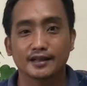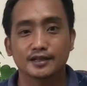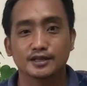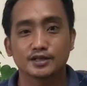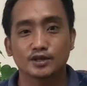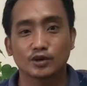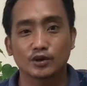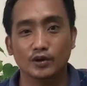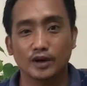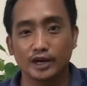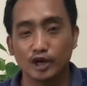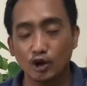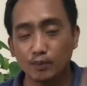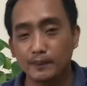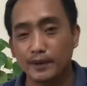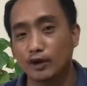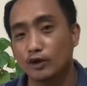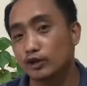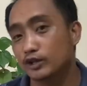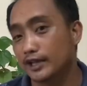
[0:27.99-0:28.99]
So, I hope
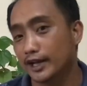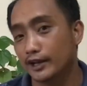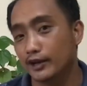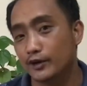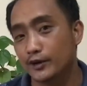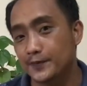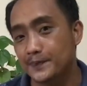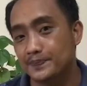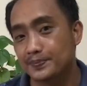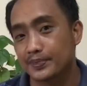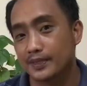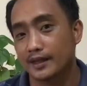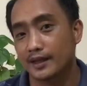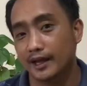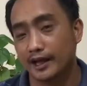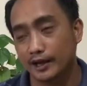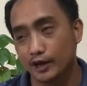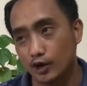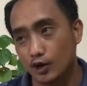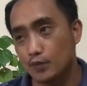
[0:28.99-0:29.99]
manood kayo.
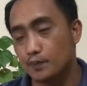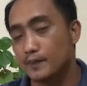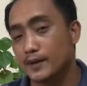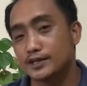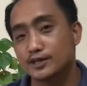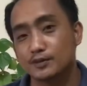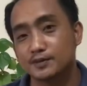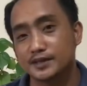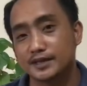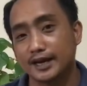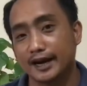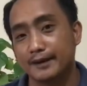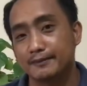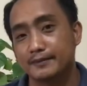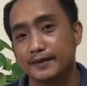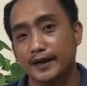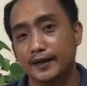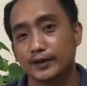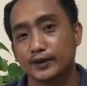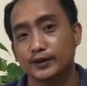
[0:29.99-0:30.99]
I hope mag-subscribe
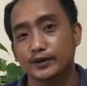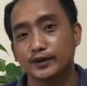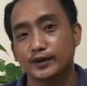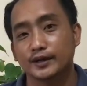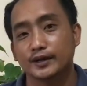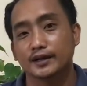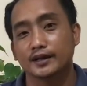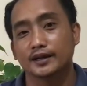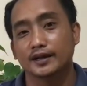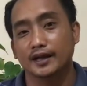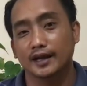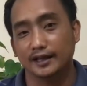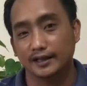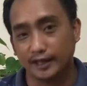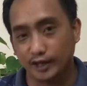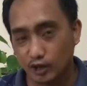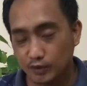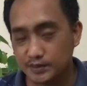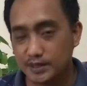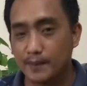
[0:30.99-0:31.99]
kayo. At I
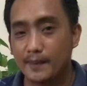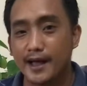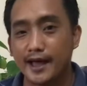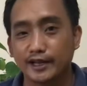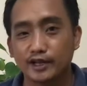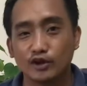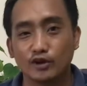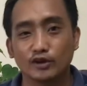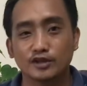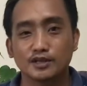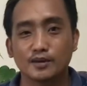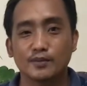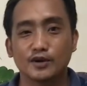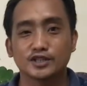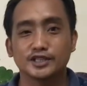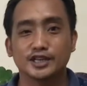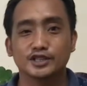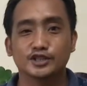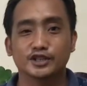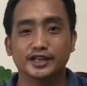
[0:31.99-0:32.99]
hope samahan niyo ako sa
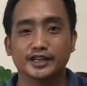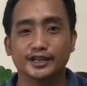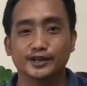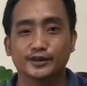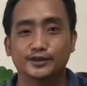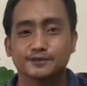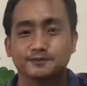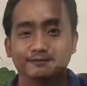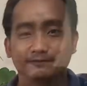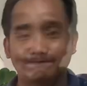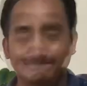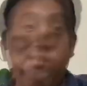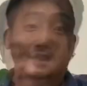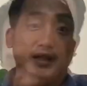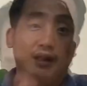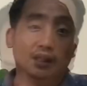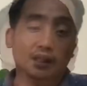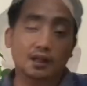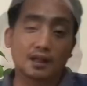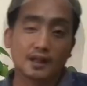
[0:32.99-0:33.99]
bonsai journey ko.
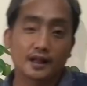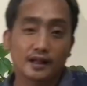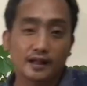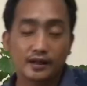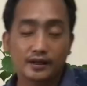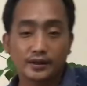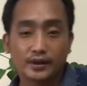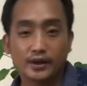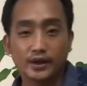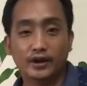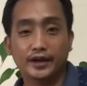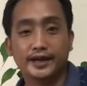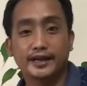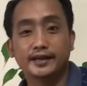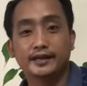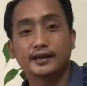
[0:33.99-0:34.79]
Okay.